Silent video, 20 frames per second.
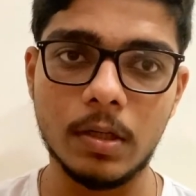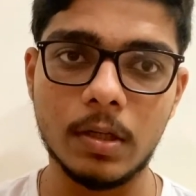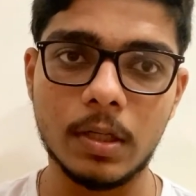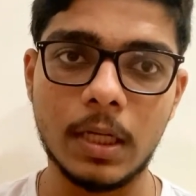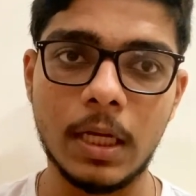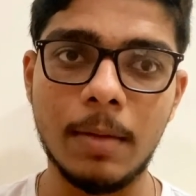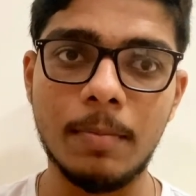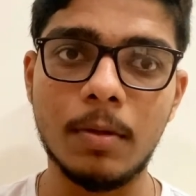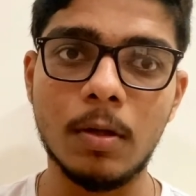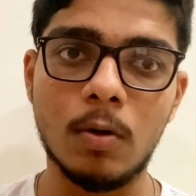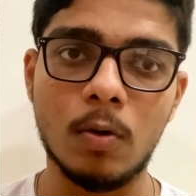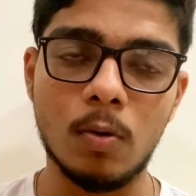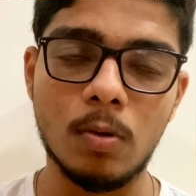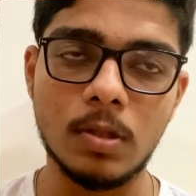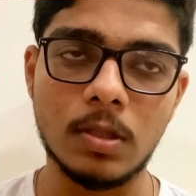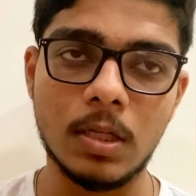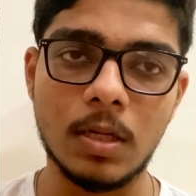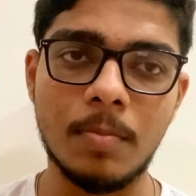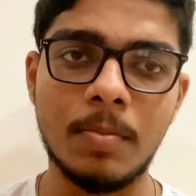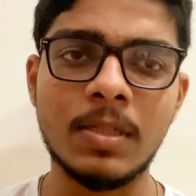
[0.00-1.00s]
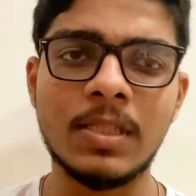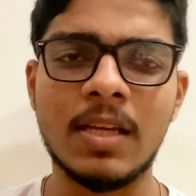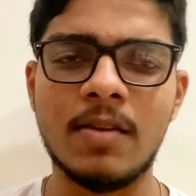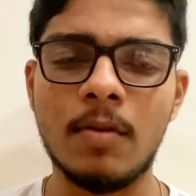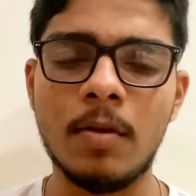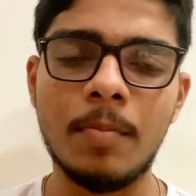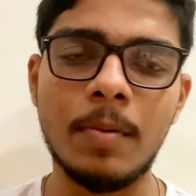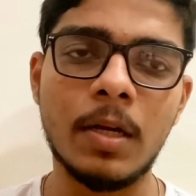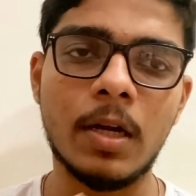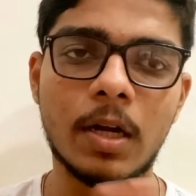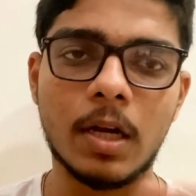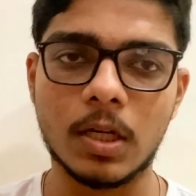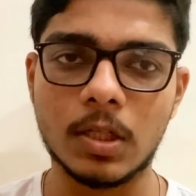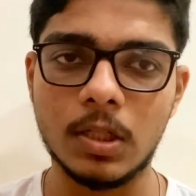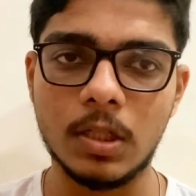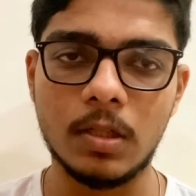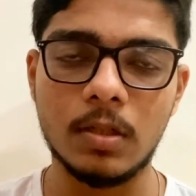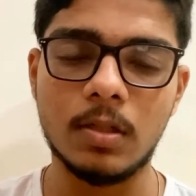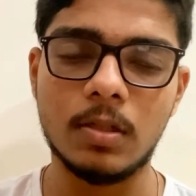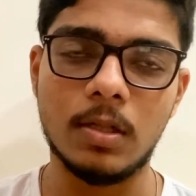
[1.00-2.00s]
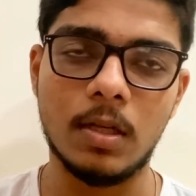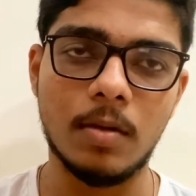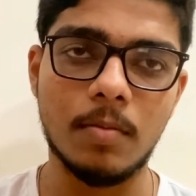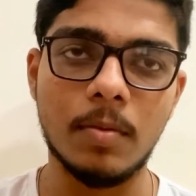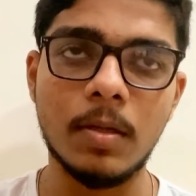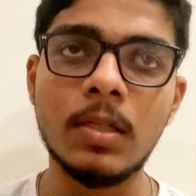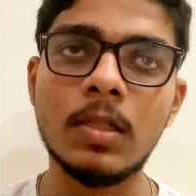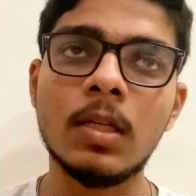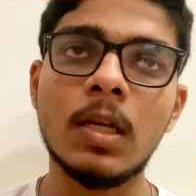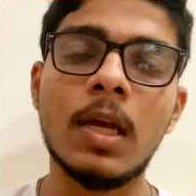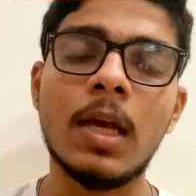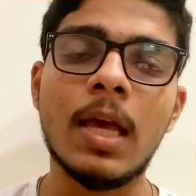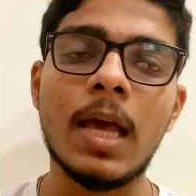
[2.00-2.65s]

keep the whole syllabus, there will be reduction in the syllabus,